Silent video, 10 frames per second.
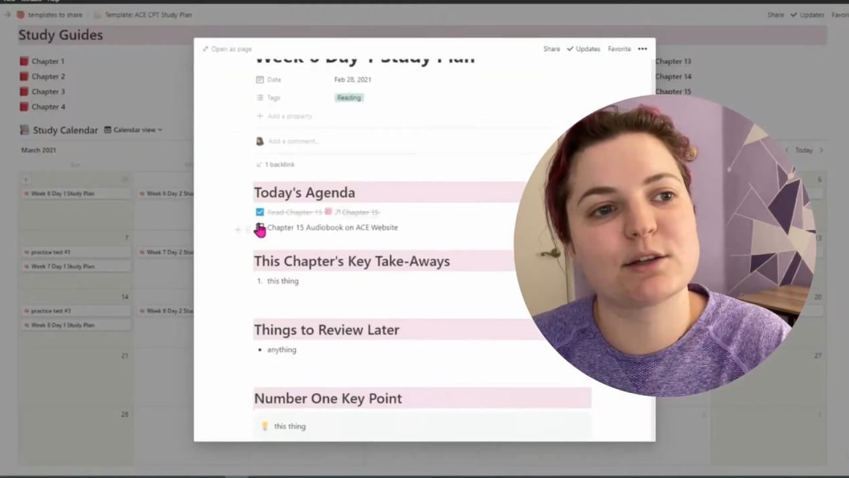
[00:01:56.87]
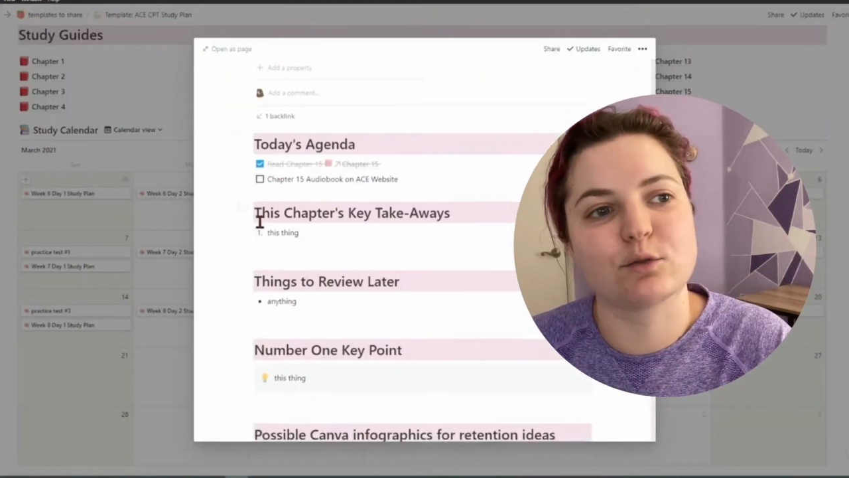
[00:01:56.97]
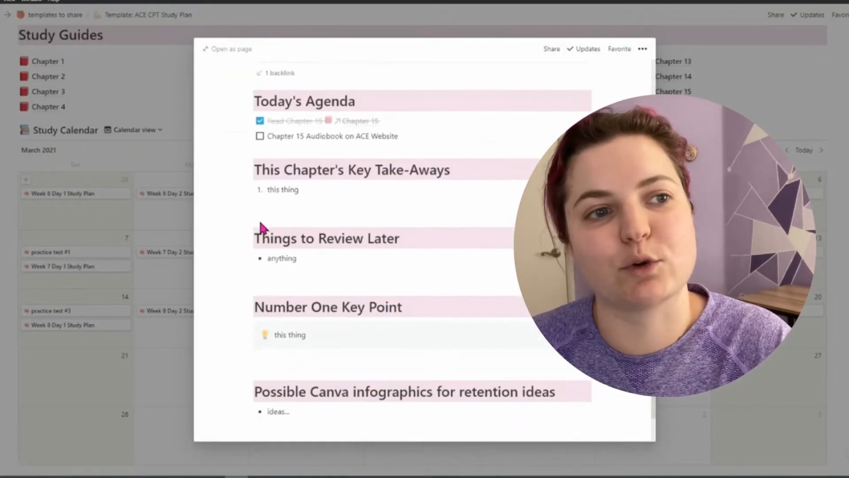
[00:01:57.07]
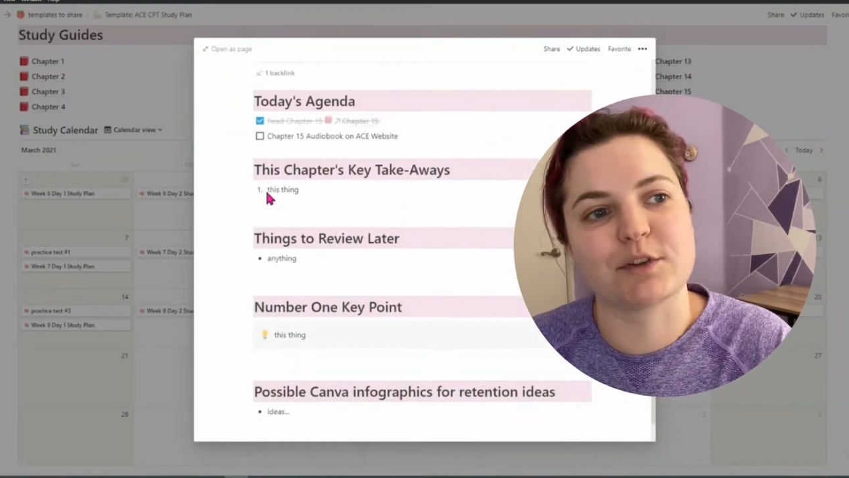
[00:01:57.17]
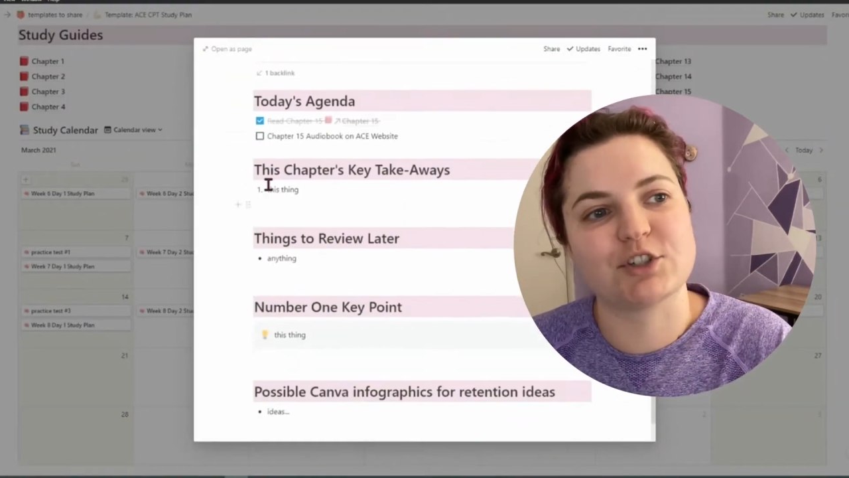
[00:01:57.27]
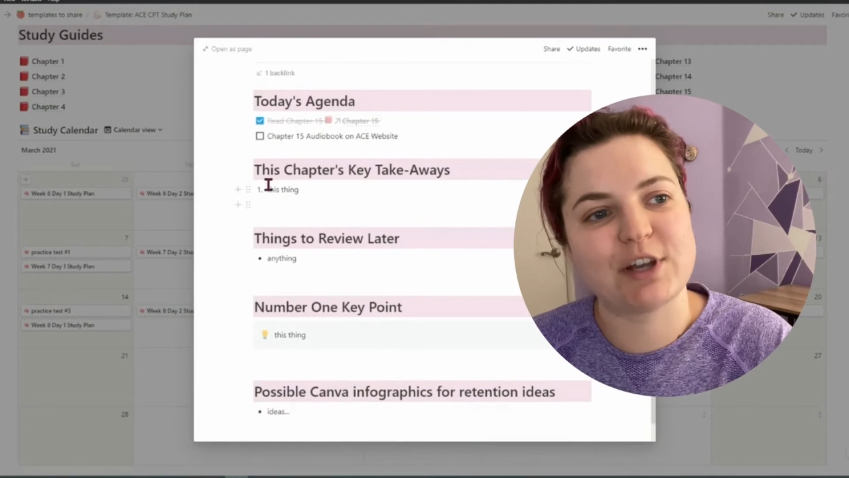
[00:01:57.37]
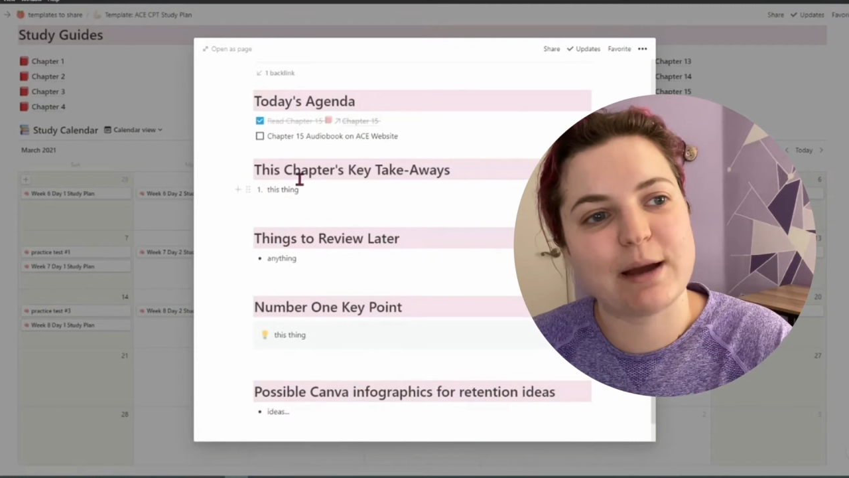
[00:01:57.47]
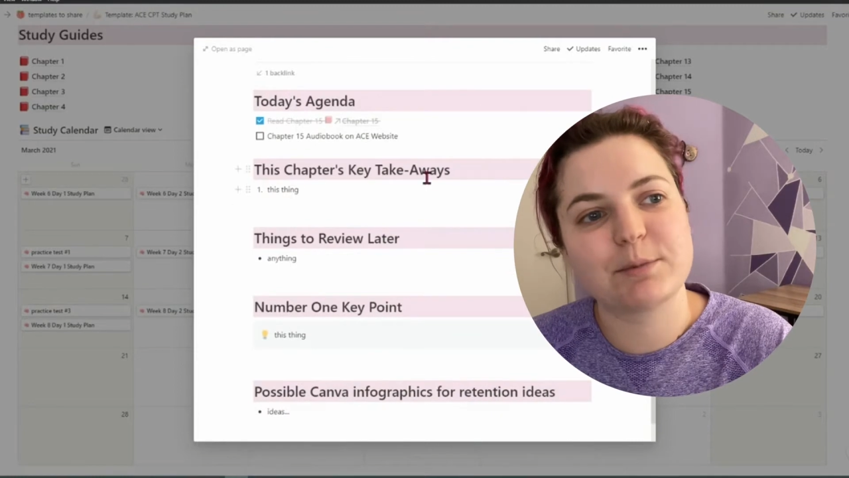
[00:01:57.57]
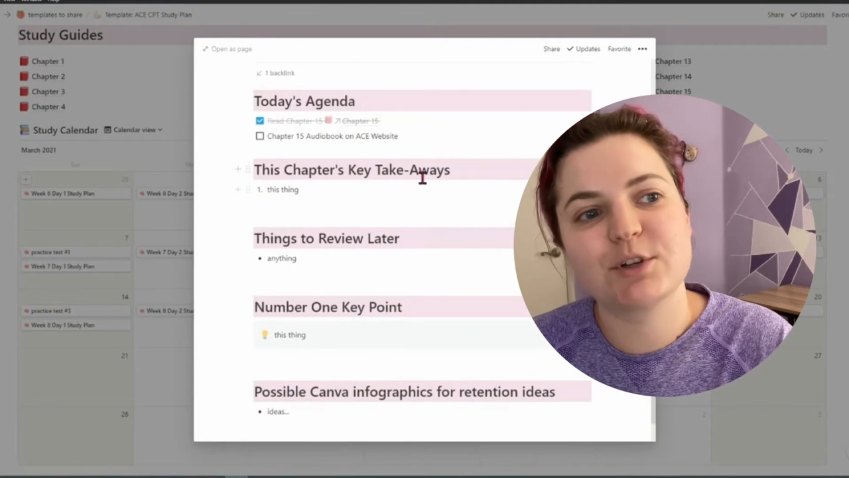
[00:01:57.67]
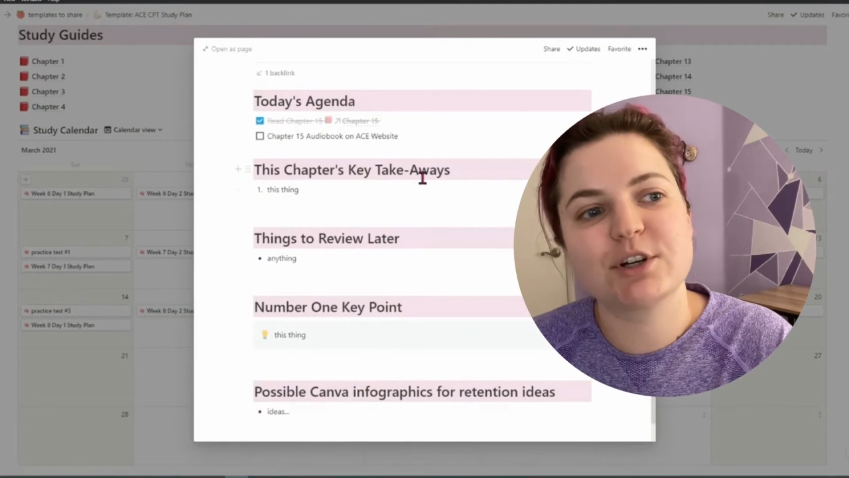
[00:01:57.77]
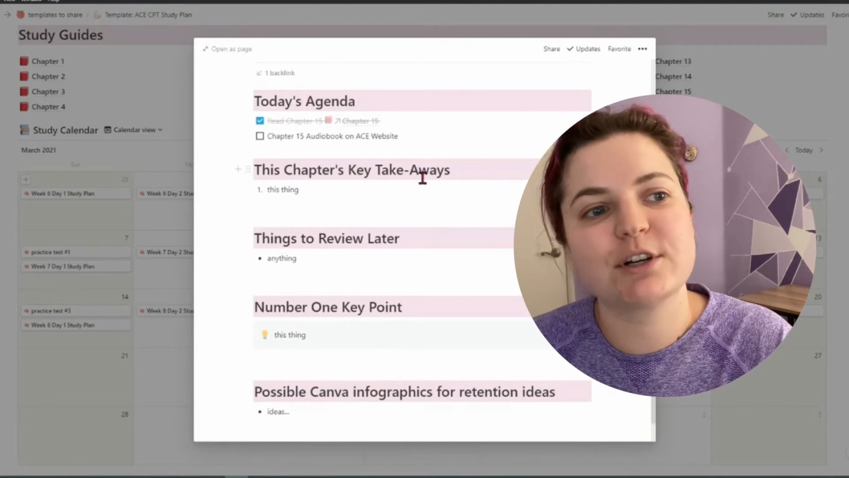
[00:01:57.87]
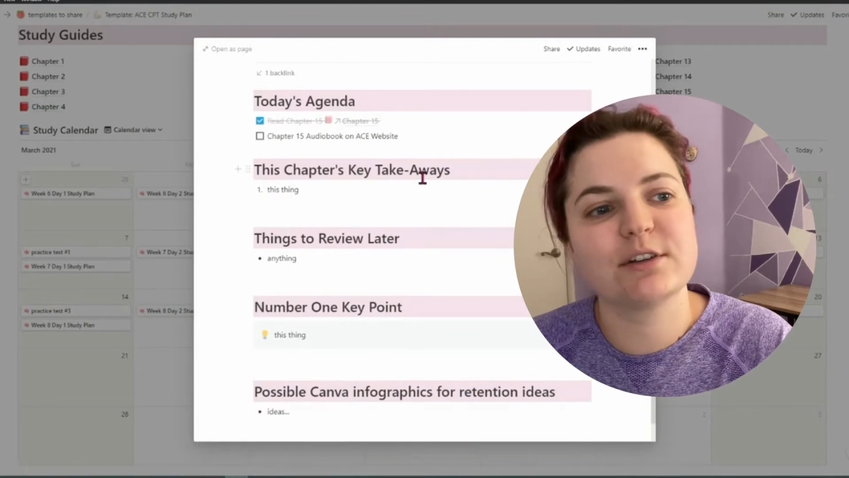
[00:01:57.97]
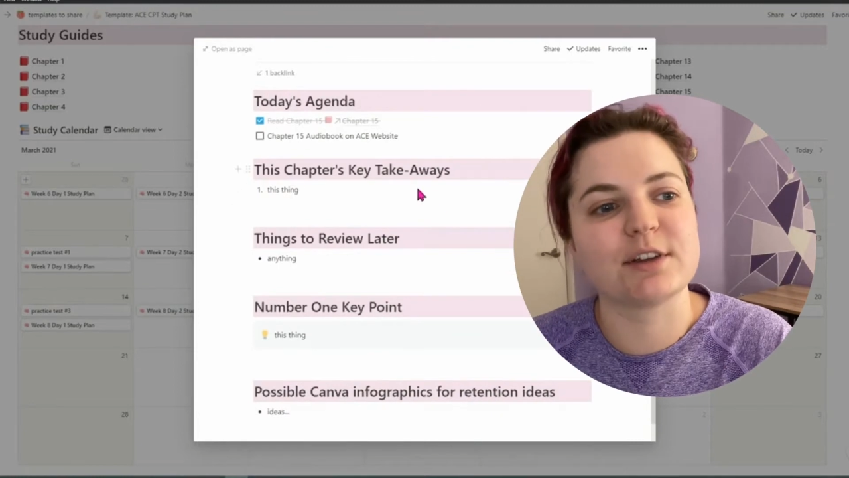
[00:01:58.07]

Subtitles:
for the chapter,